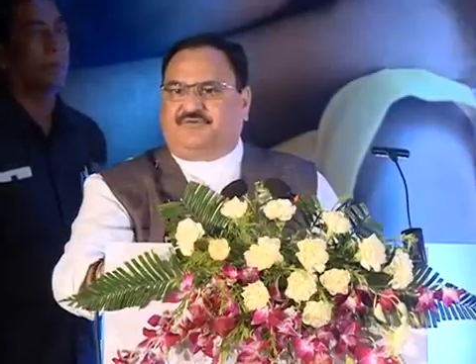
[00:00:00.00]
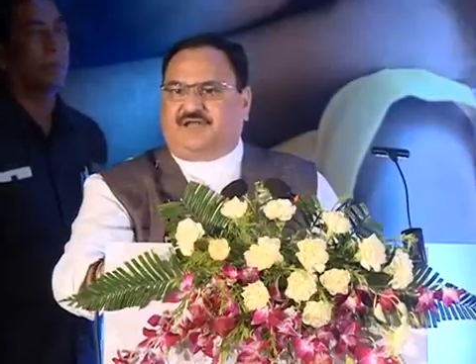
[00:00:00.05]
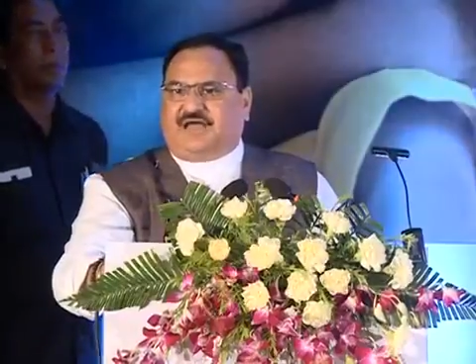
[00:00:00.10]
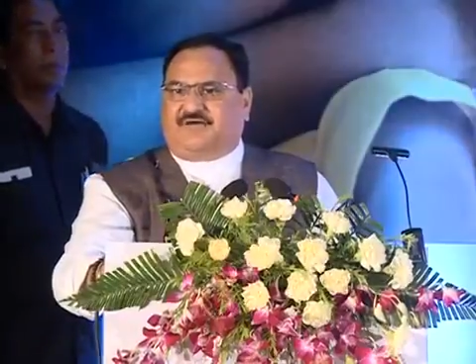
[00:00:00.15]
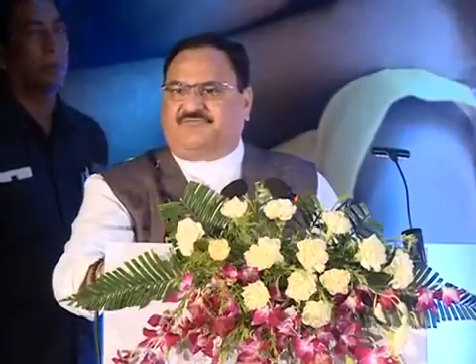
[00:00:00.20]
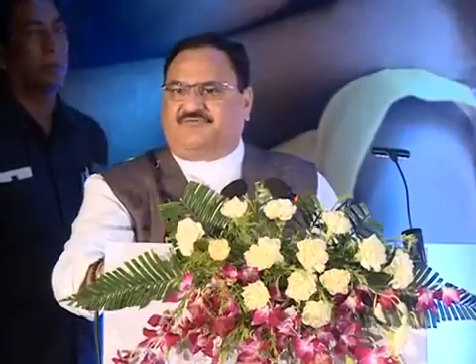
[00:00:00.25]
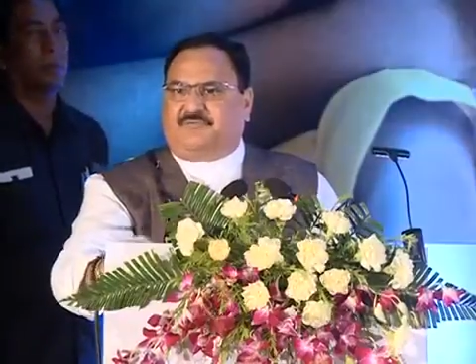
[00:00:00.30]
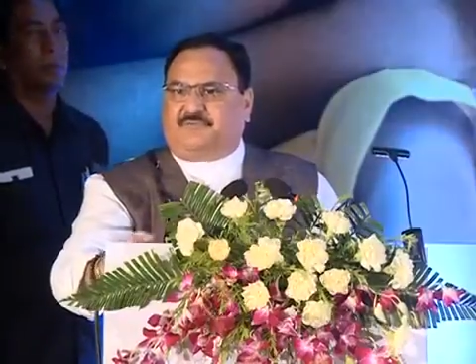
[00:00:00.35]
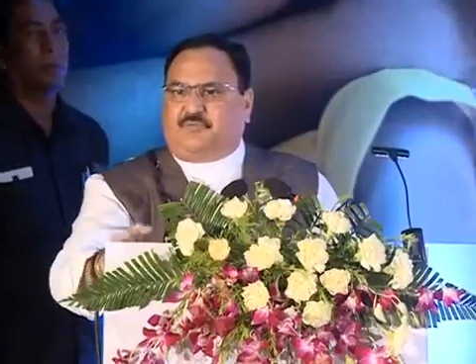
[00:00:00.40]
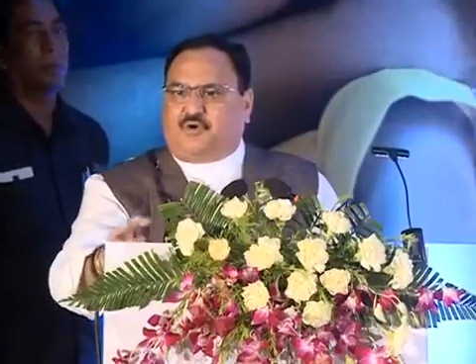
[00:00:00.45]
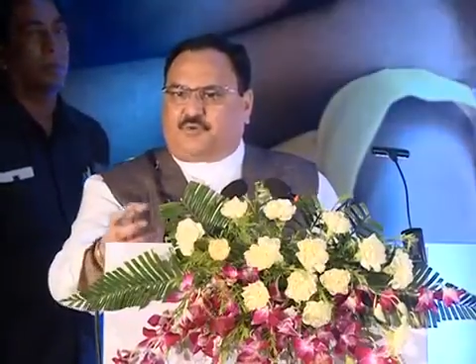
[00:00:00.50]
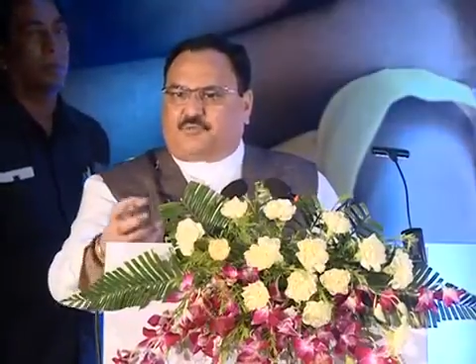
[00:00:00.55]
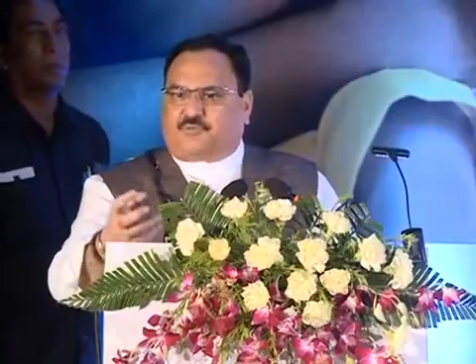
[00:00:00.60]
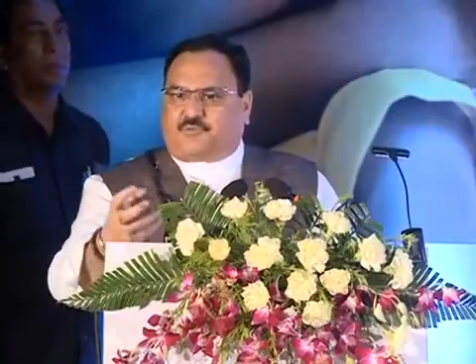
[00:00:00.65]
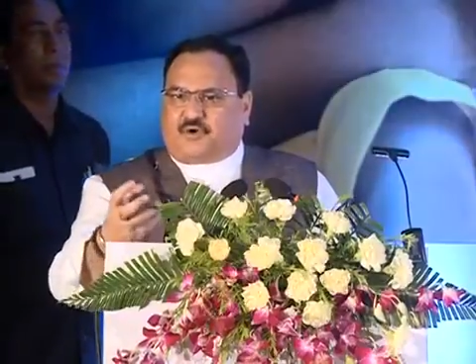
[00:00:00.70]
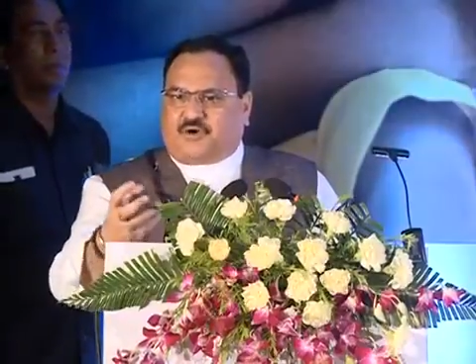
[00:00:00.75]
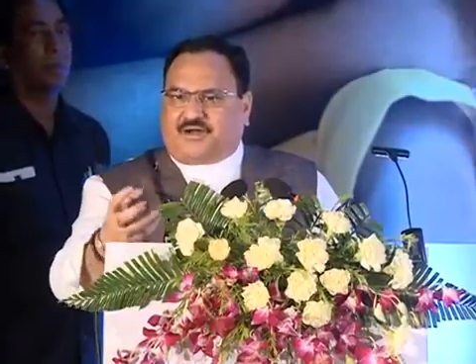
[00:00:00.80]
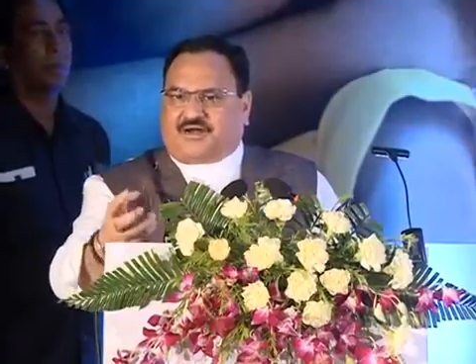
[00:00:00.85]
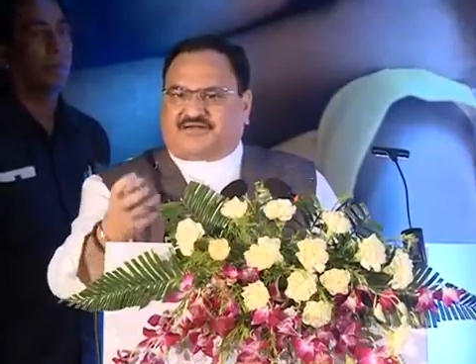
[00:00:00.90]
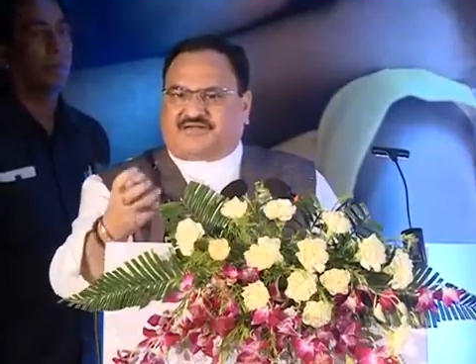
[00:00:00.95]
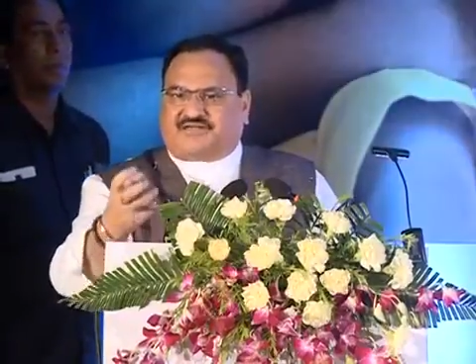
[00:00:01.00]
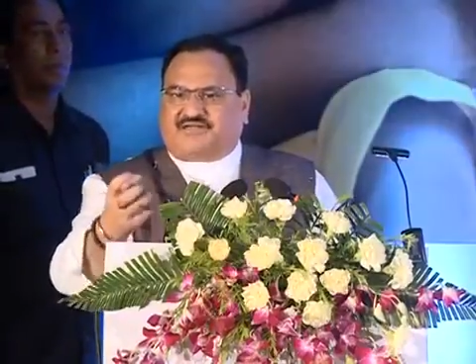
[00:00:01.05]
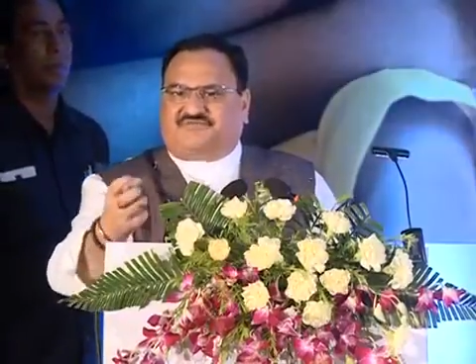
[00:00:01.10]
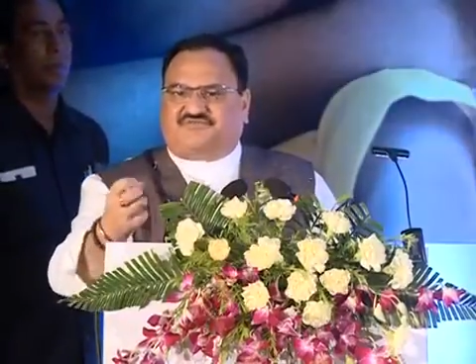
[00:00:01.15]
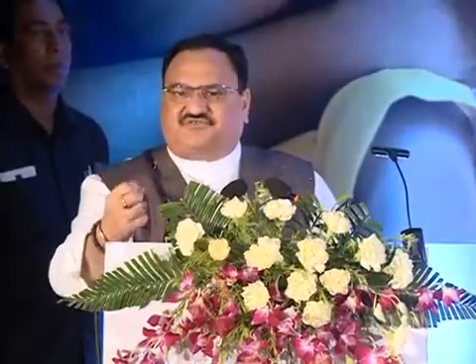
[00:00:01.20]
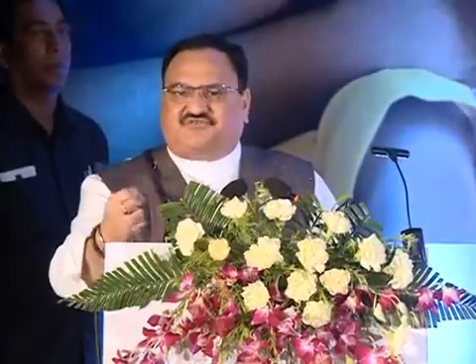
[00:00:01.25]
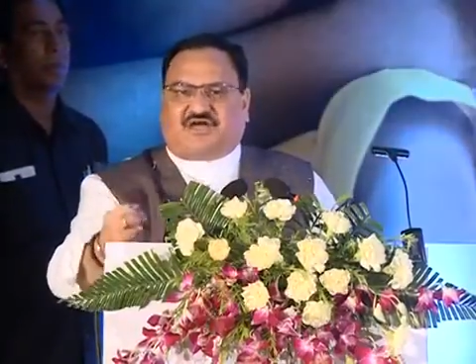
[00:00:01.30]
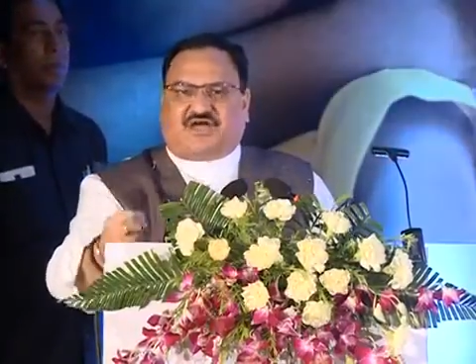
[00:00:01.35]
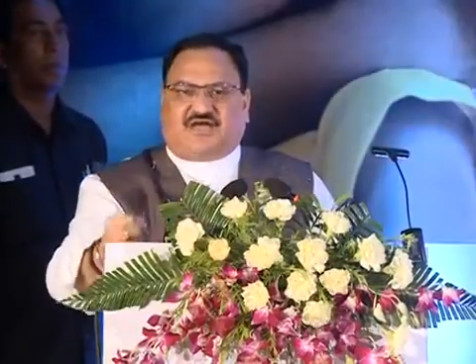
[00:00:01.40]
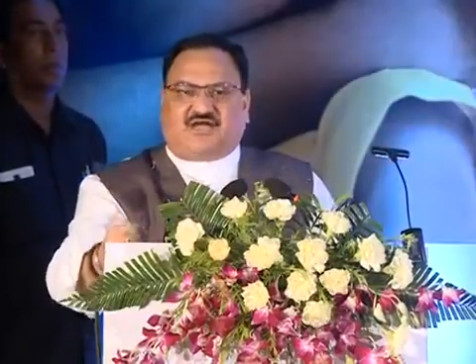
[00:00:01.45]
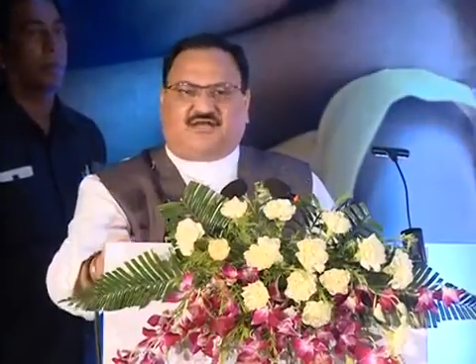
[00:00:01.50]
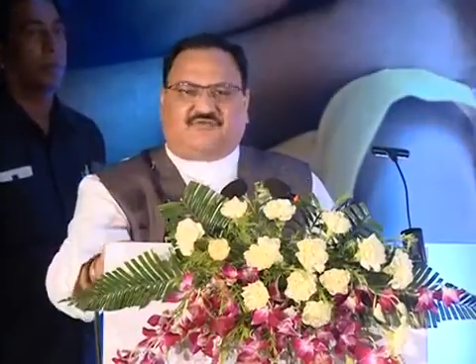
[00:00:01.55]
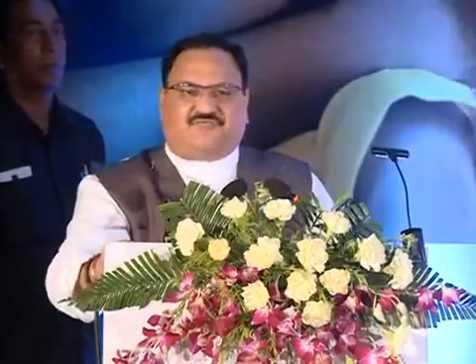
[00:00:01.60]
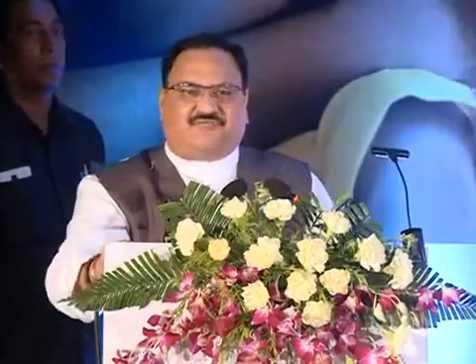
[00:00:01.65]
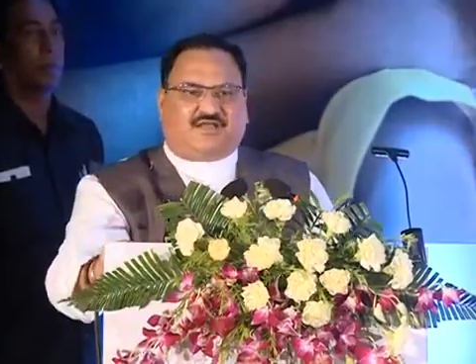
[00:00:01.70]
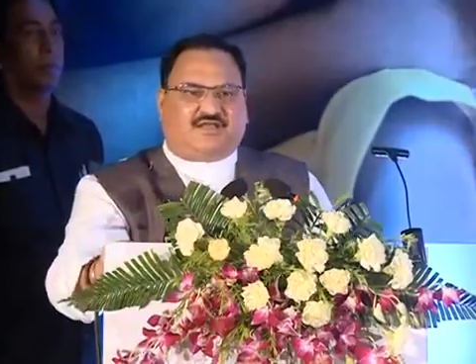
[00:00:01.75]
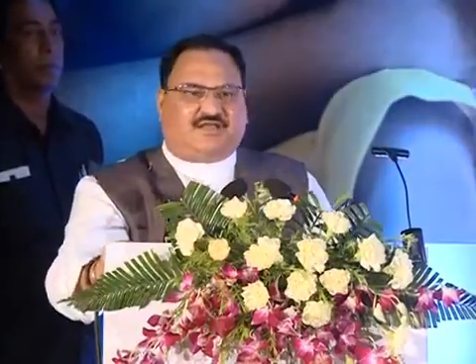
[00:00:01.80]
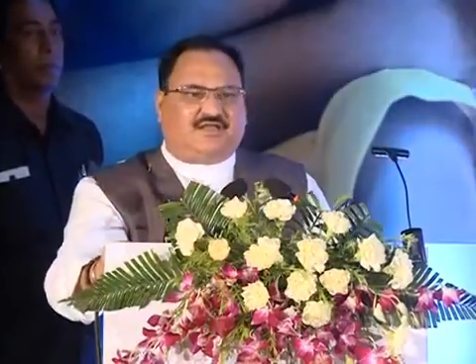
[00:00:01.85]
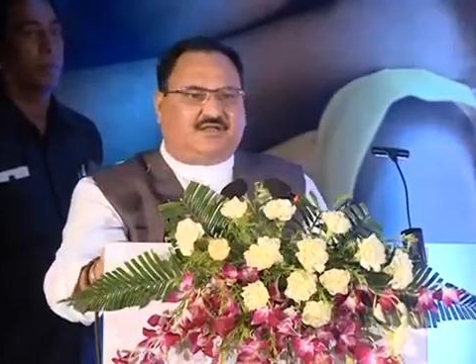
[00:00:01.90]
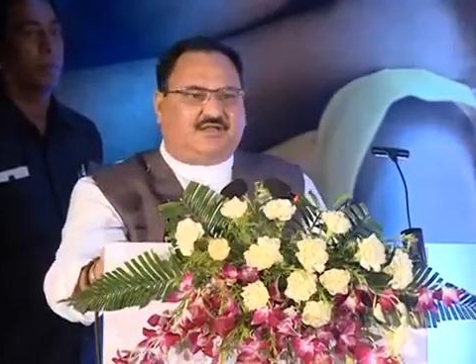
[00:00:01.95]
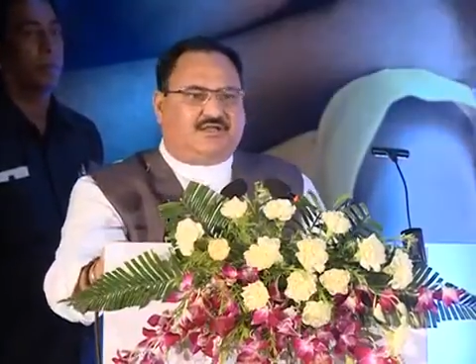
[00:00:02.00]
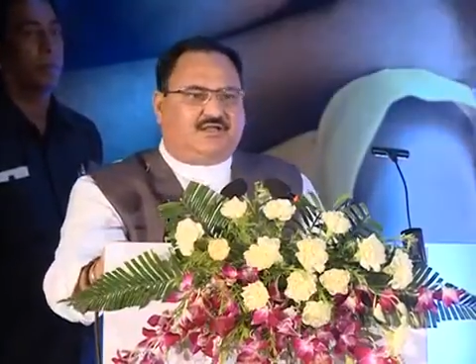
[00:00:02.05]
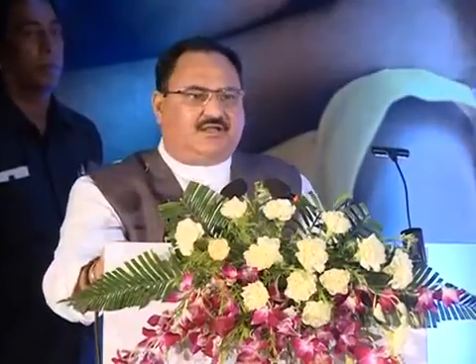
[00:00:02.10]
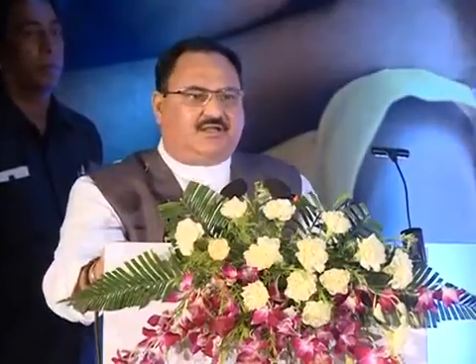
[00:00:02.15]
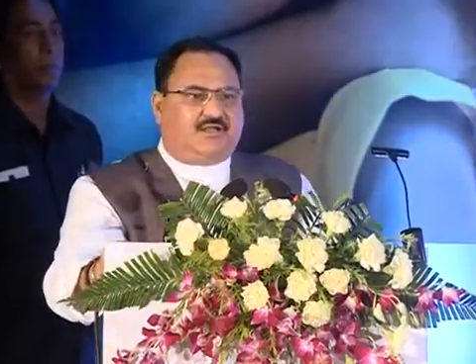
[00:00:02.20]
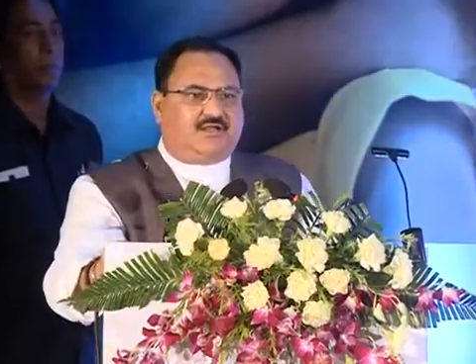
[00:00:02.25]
will have a more productive child, very